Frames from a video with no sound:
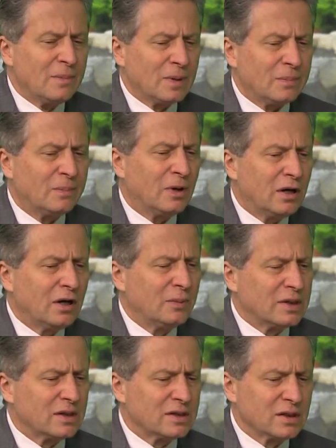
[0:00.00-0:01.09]
but mom
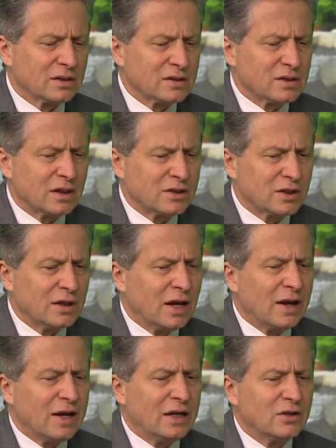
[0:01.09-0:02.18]
in this illustration
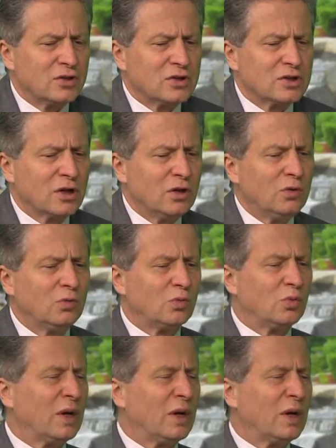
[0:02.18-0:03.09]
is so